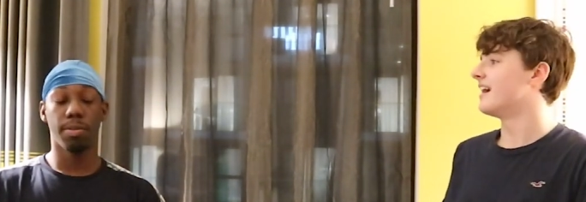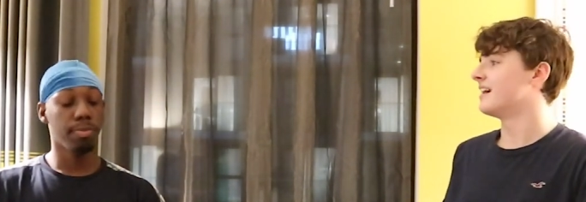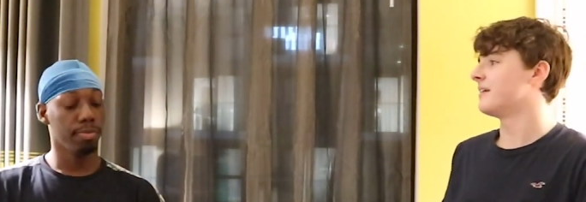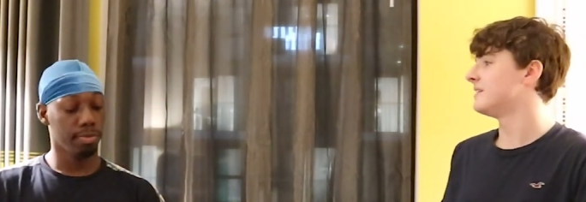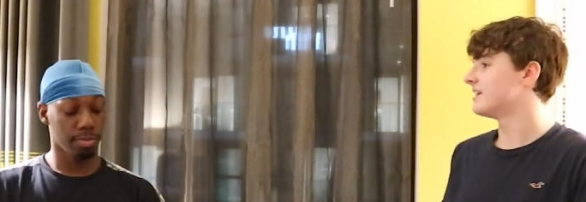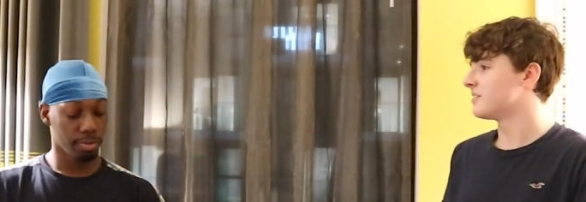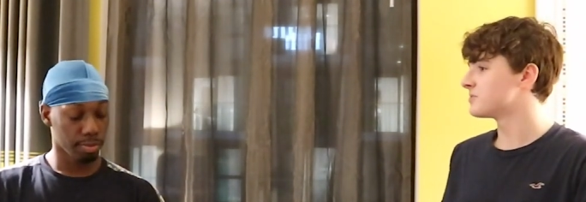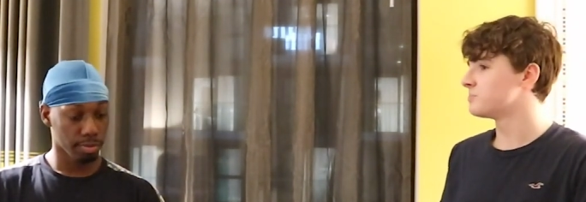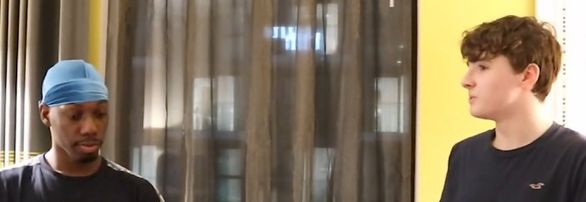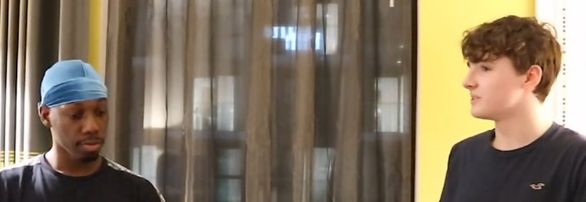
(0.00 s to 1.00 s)
Speaker 1: I, I mean, I was
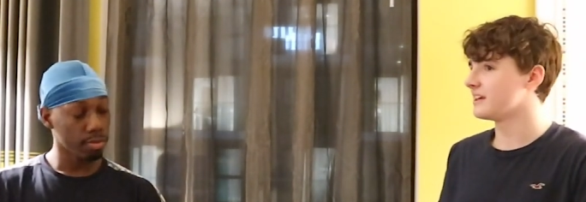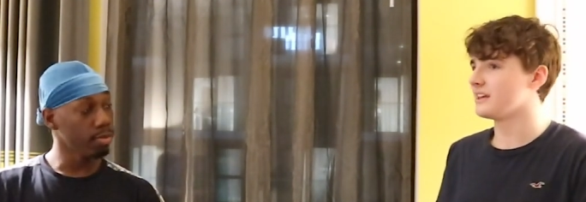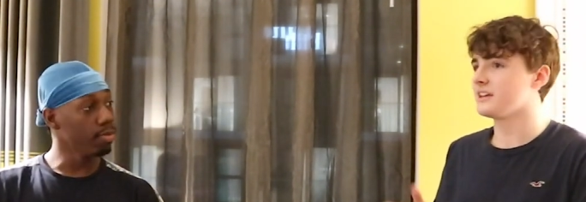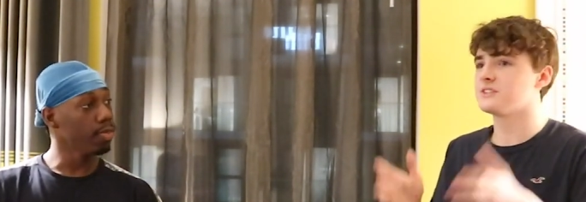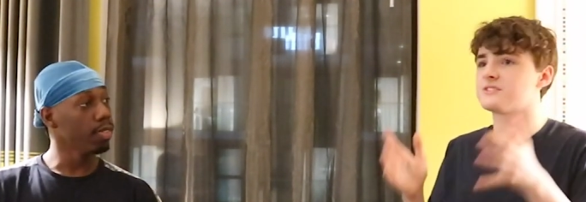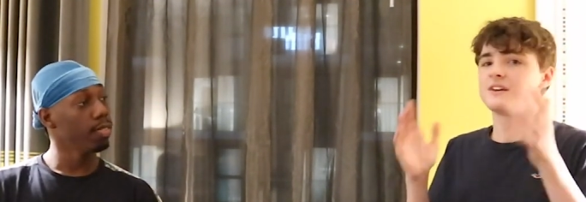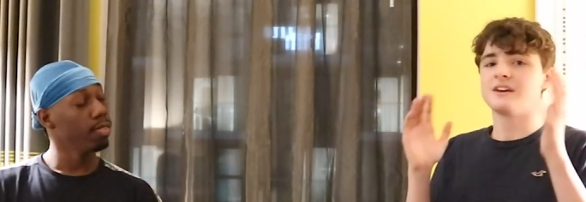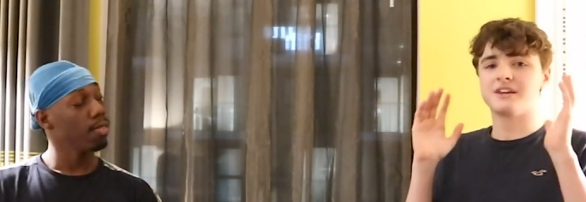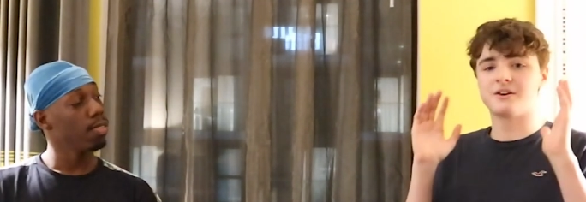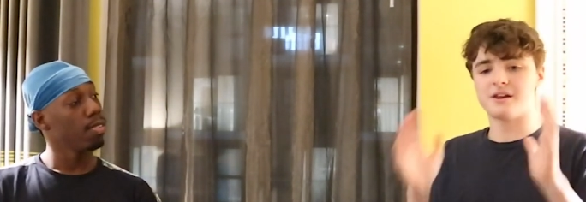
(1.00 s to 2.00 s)
bored because
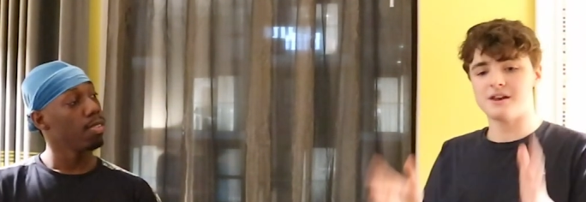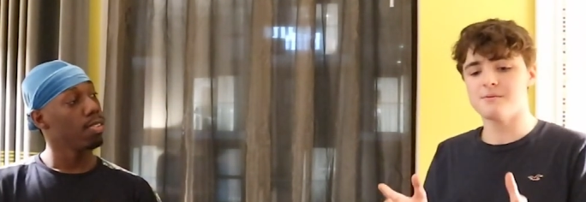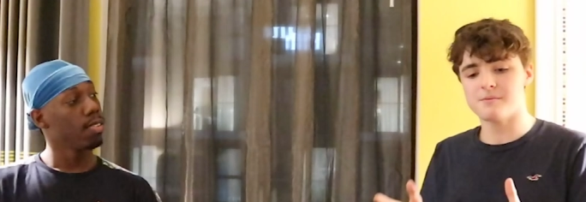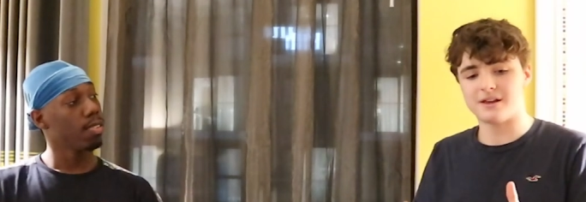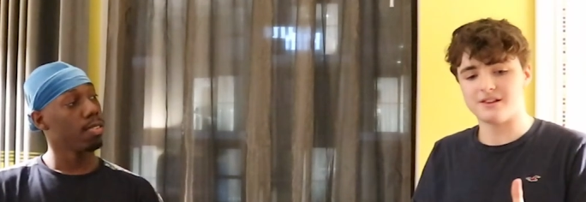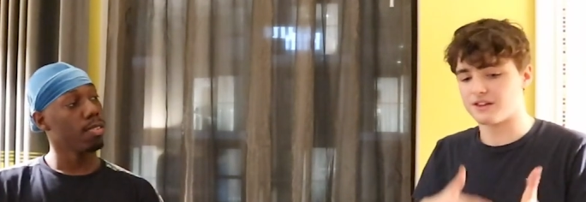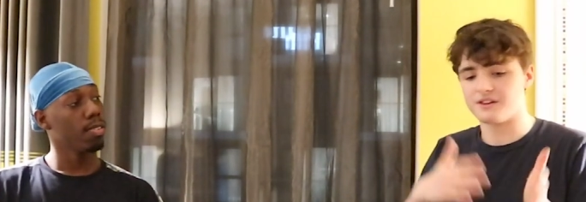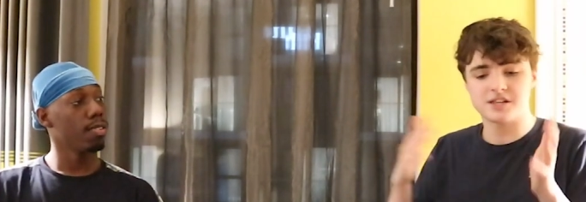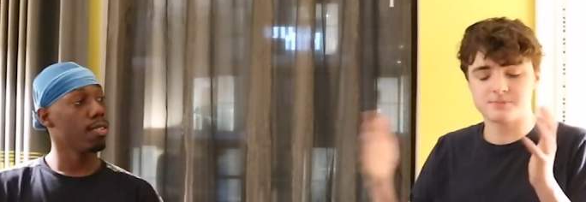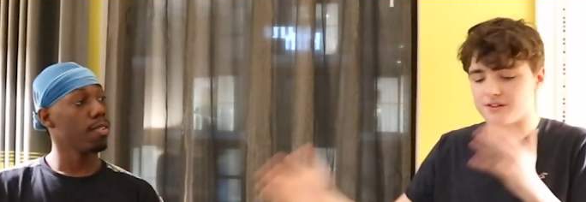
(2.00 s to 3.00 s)
you know in MMA, like
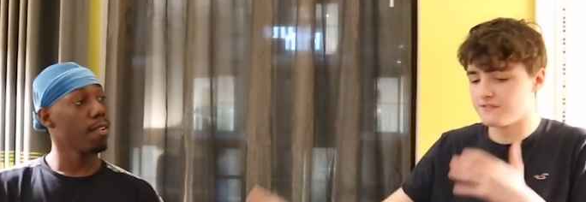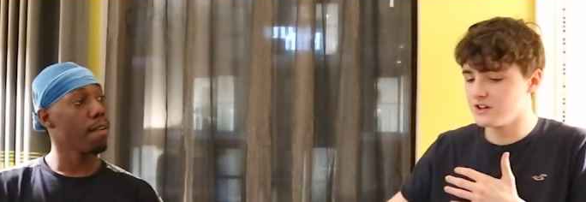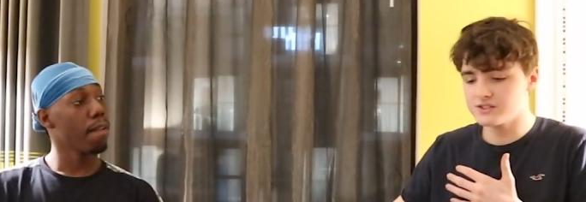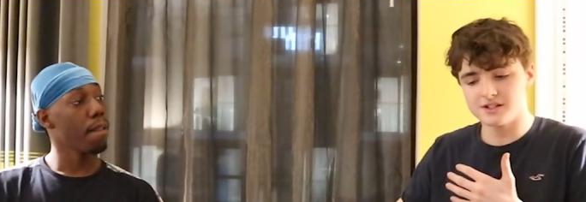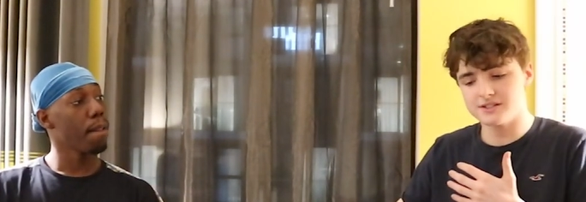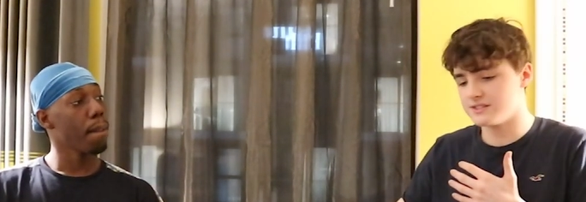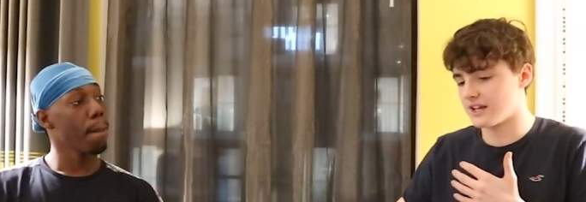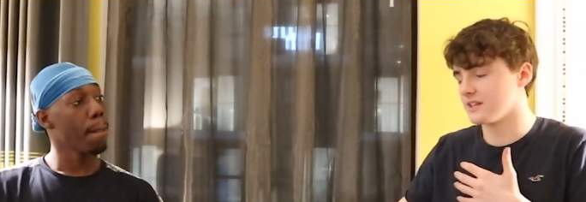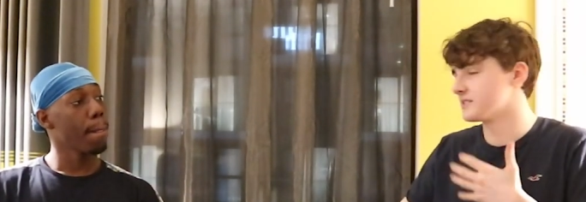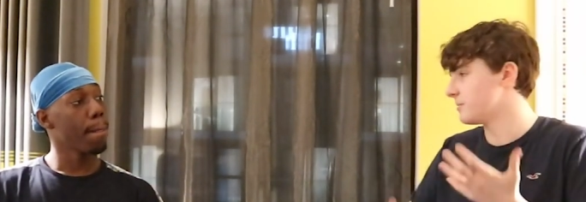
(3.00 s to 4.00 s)
he spent the first thirty
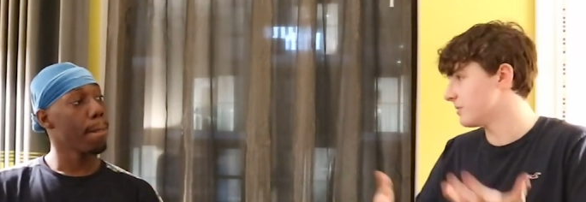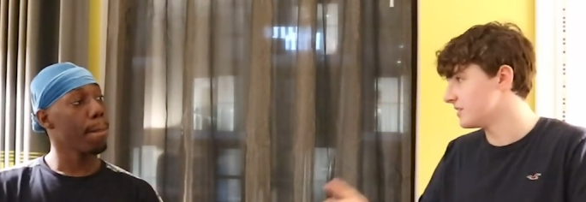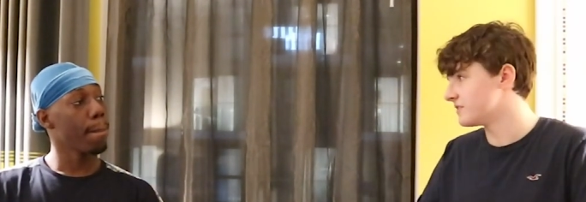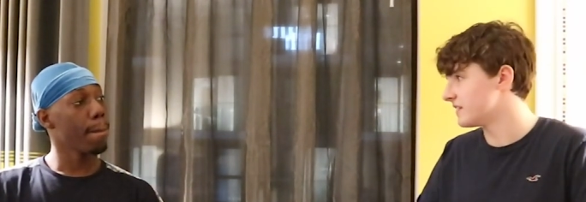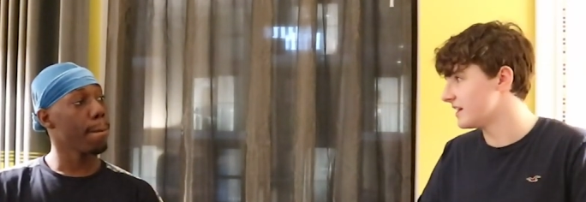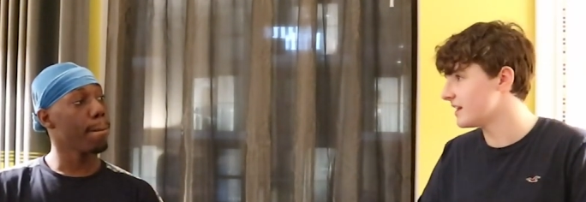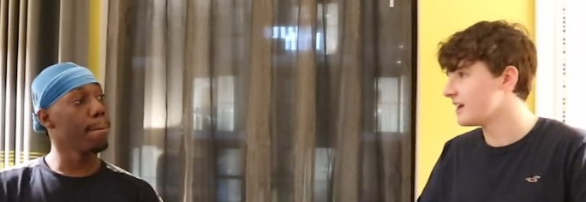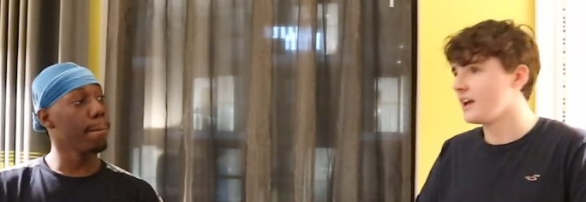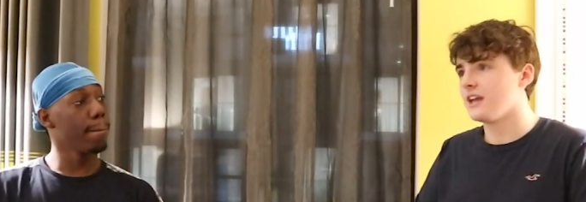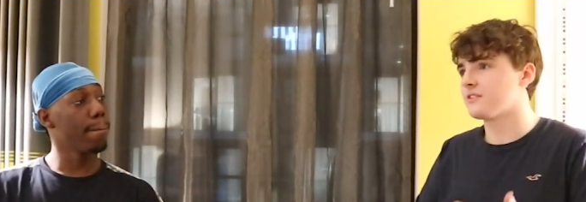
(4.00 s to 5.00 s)
seconds up on his feet.
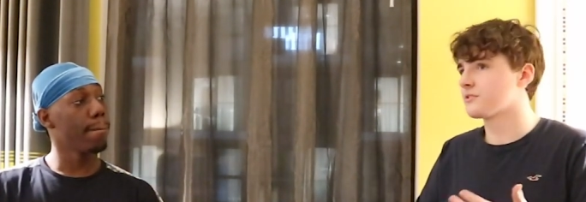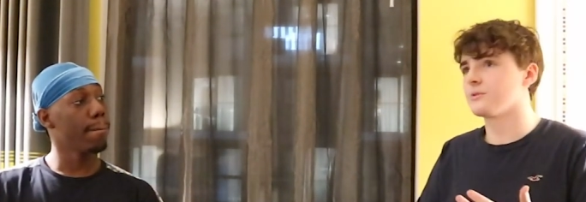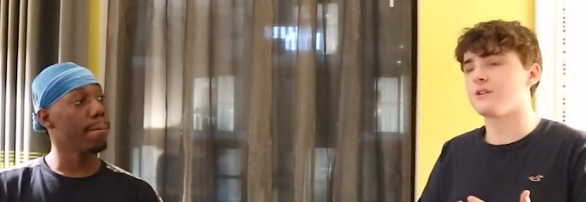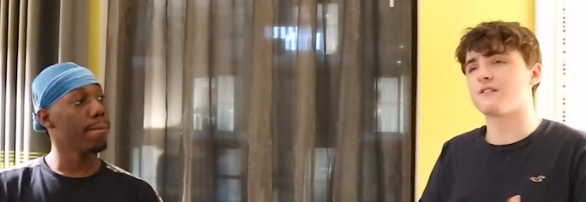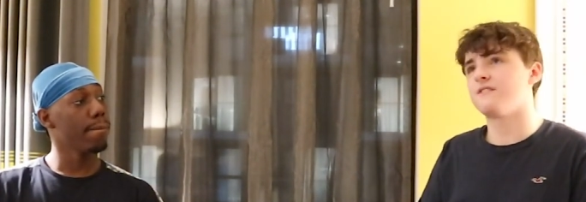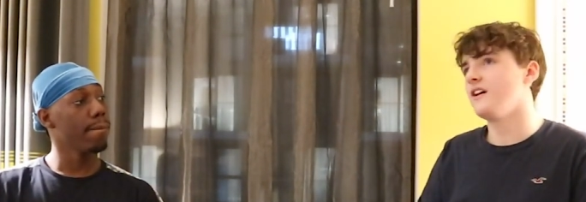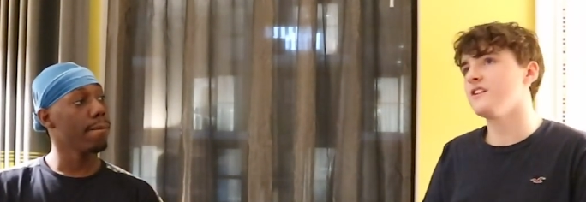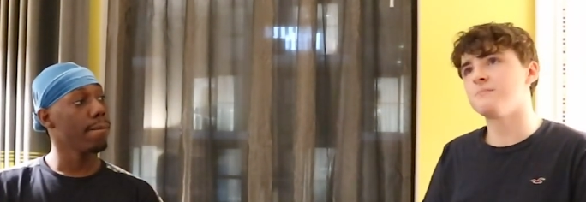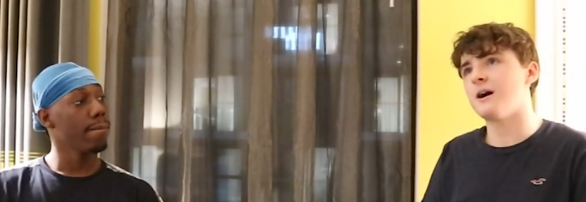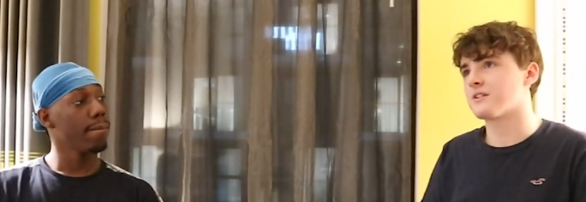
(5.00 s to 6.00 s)
Mm-hmm. He threw like
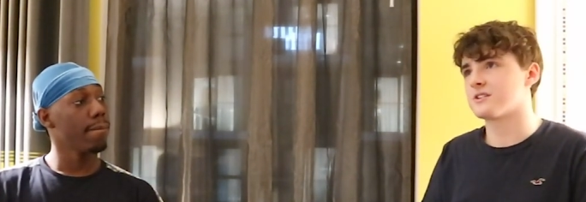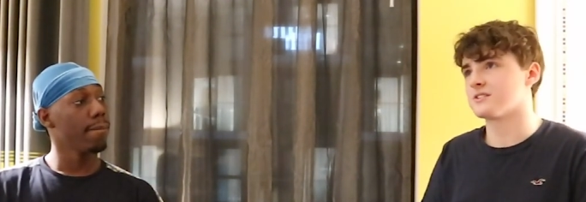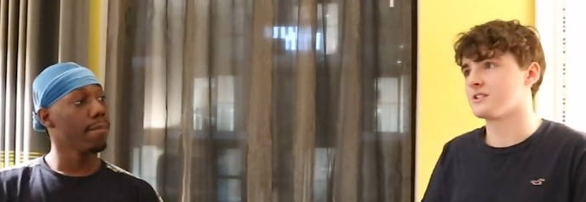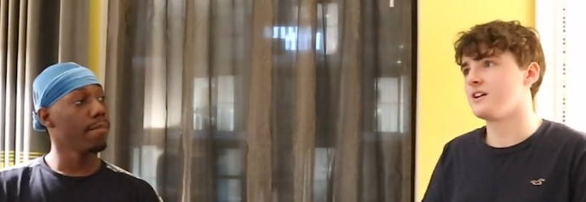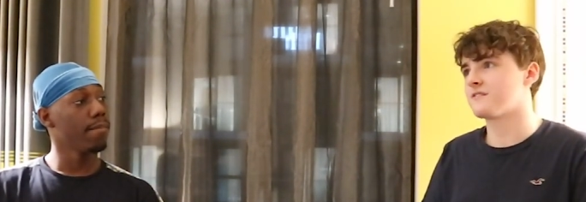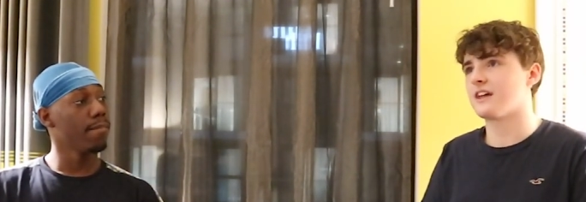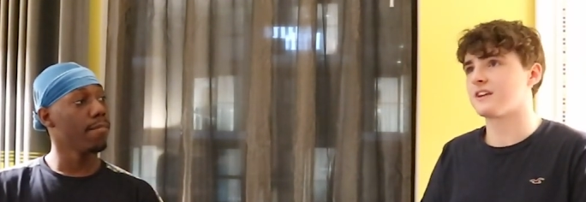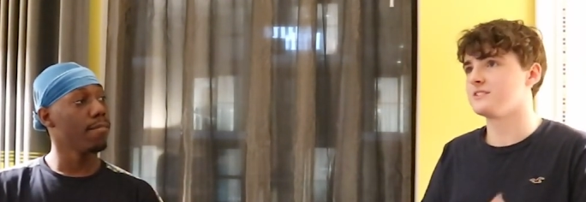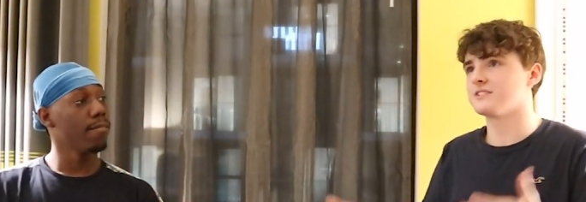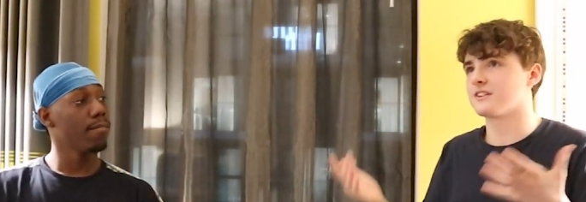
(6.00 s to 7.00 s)
five punches, and after that,
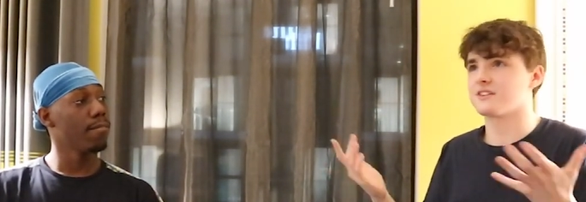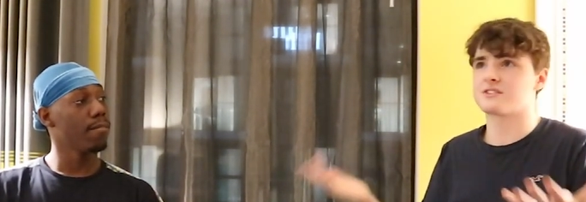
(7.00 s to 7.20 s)
because he's like the